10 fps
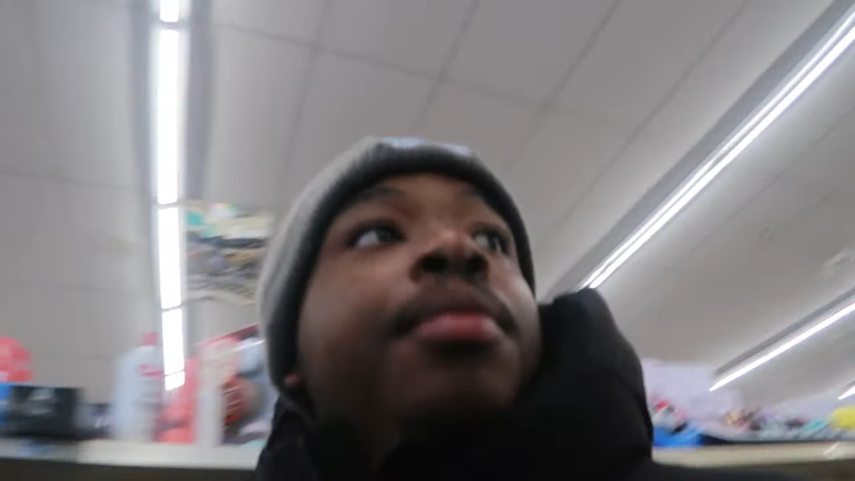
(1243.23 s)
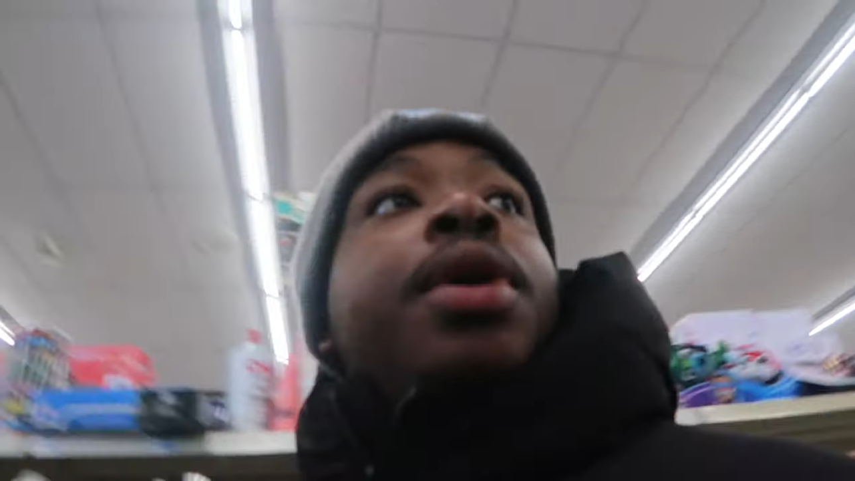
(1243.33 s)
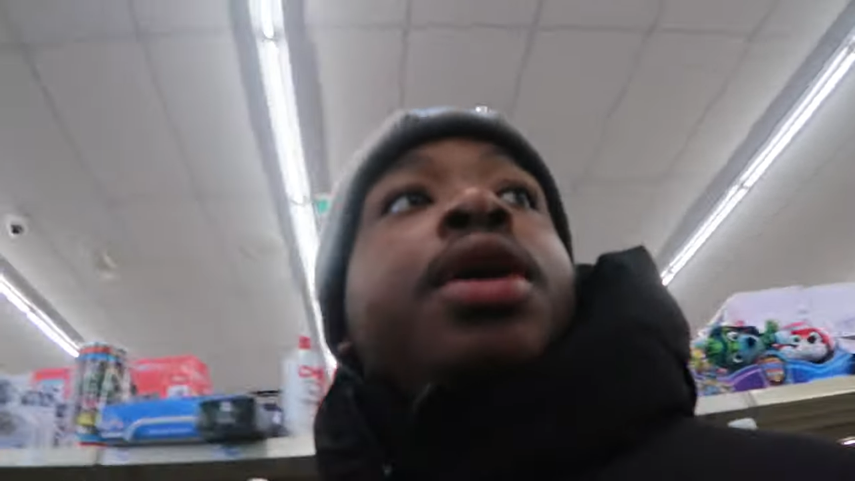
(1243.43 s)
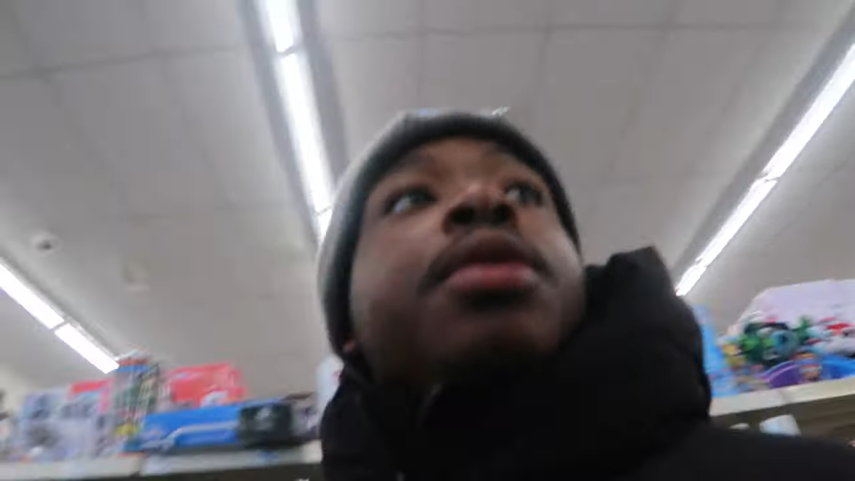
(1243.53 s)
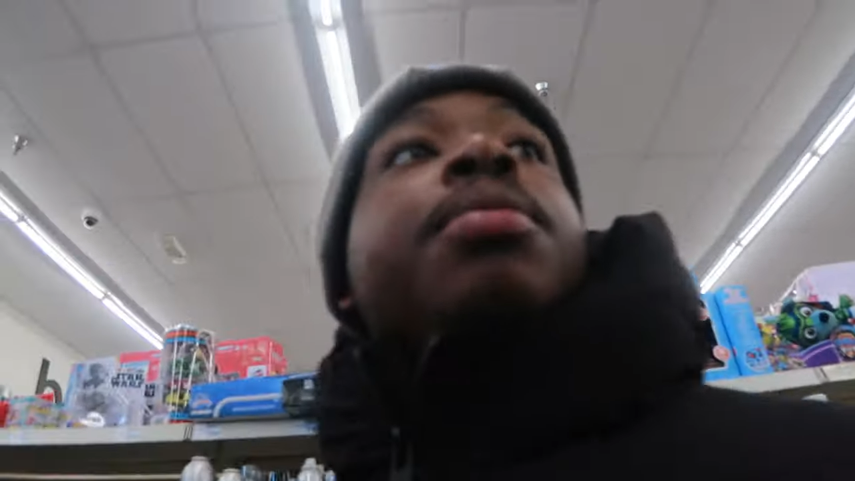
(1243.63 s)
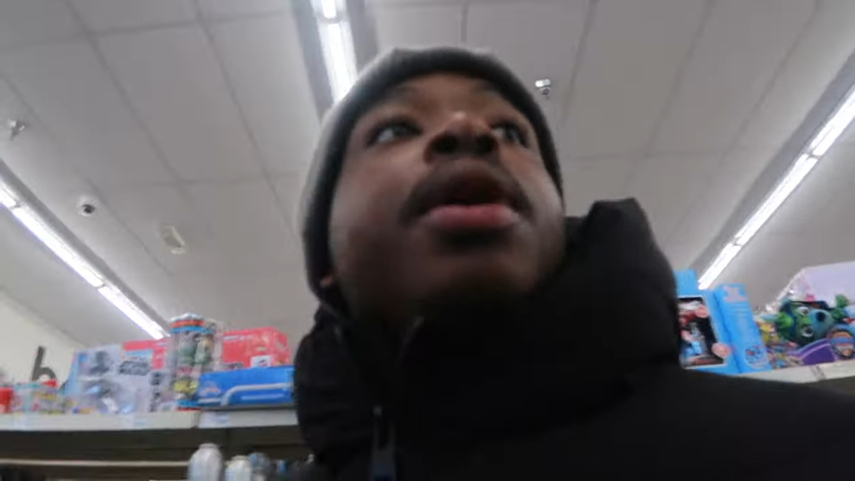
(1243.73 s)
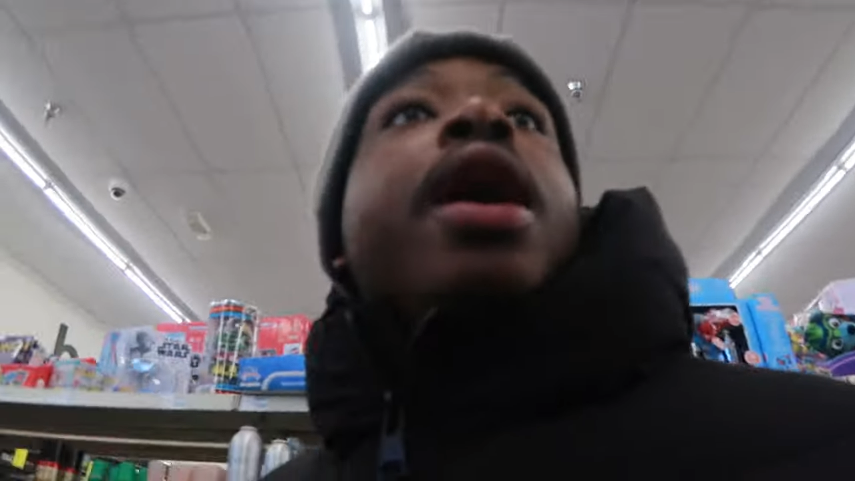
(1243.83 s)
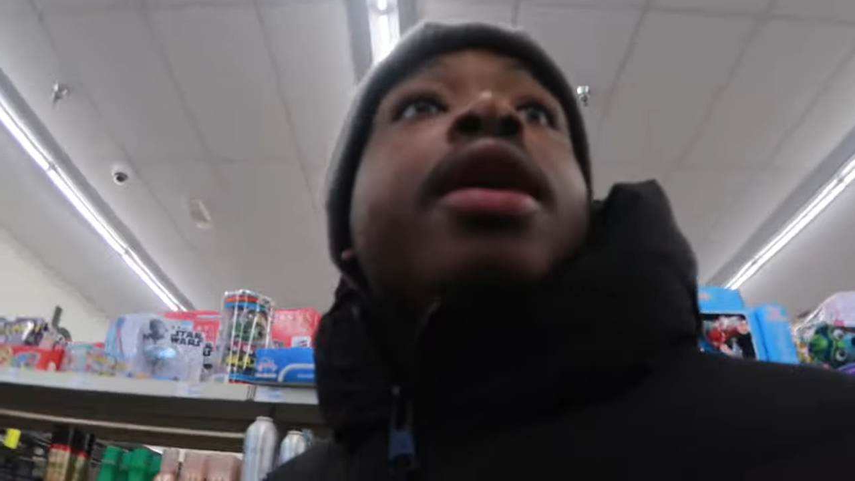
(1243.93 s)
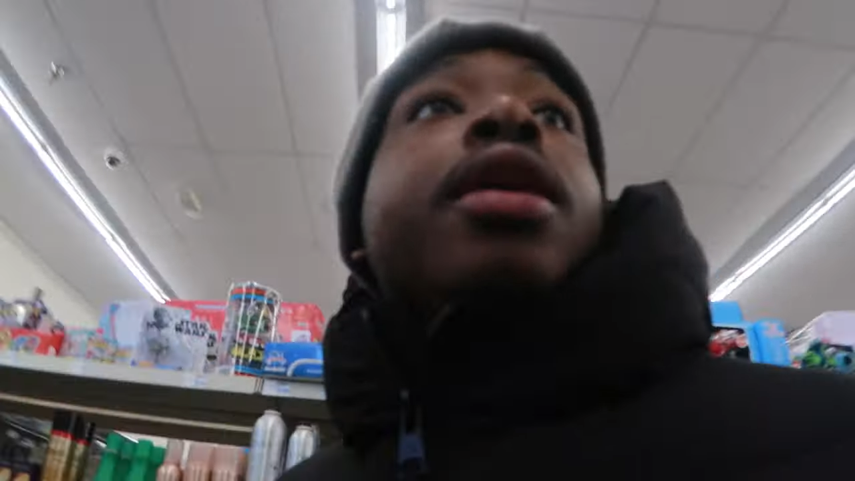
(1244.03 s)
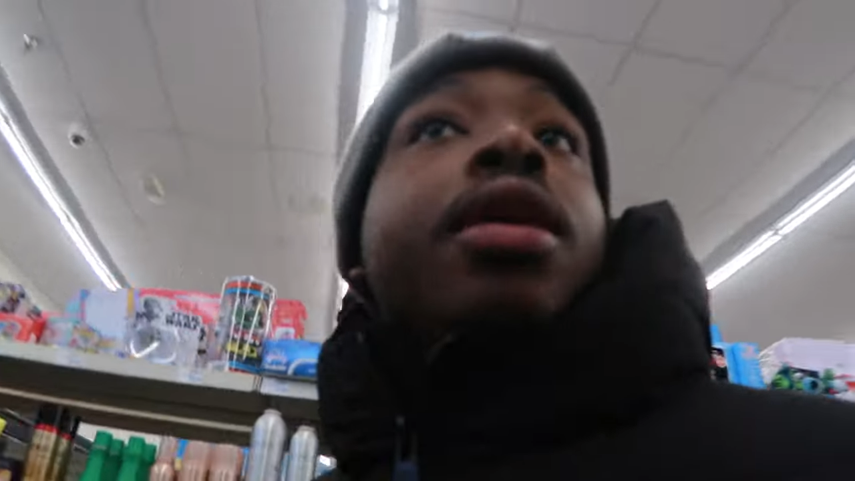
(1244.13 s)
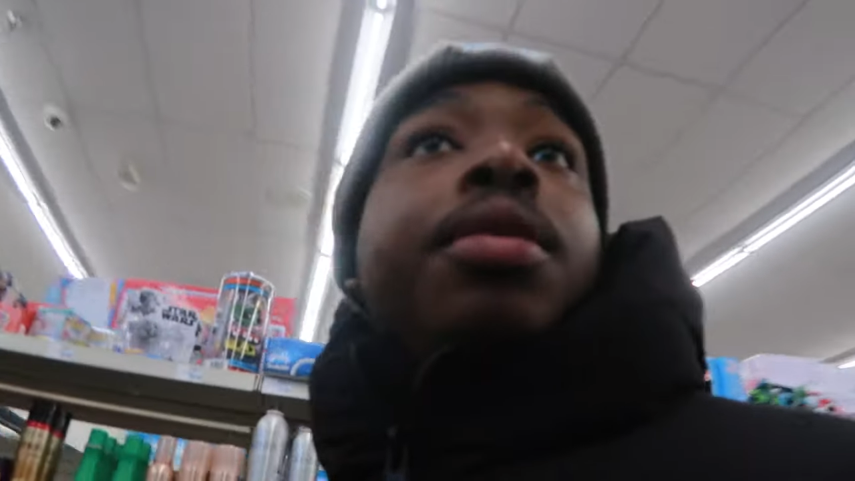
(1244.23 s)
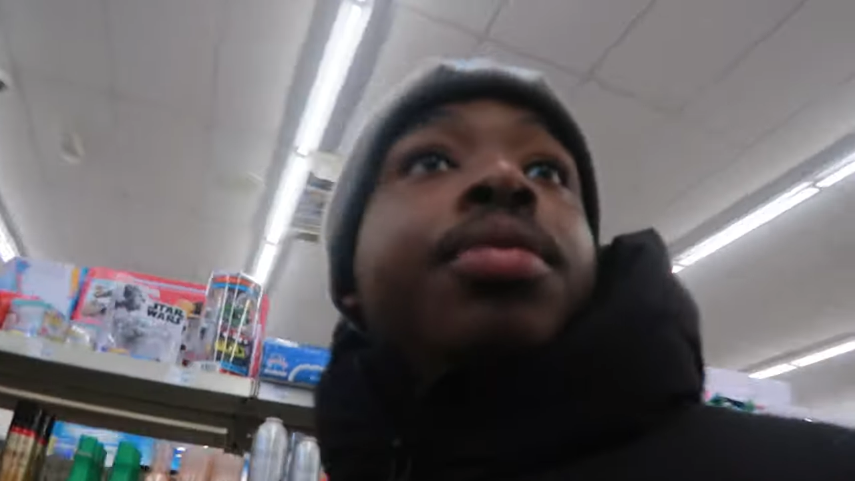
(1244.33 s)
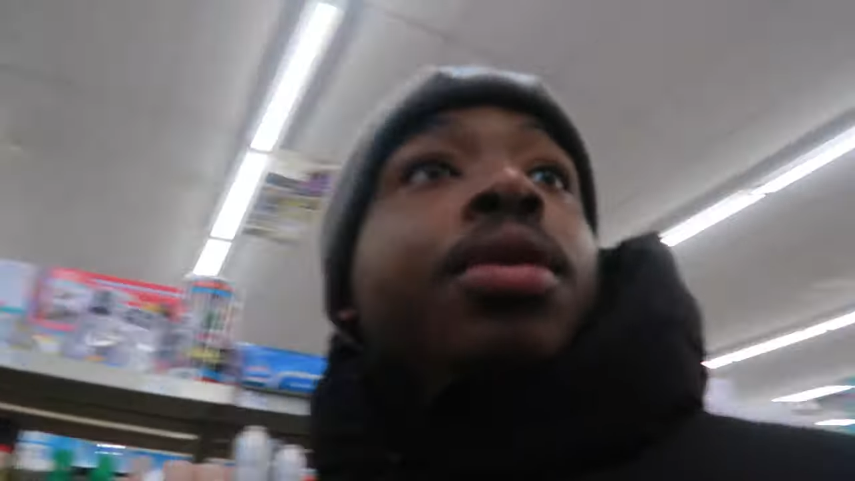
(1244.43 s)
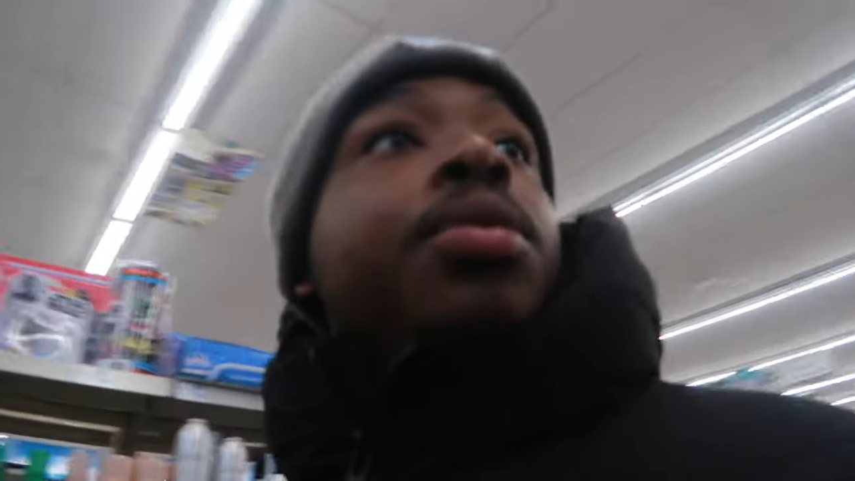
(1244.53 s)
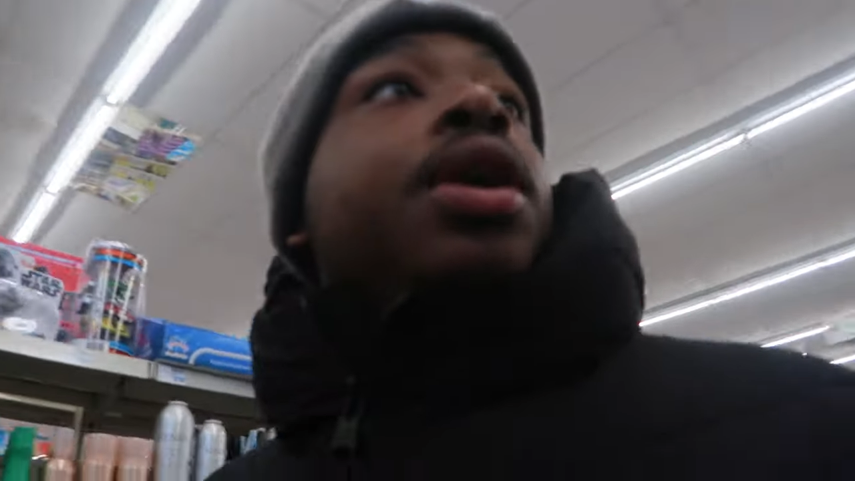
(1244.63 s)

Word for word: made it back, but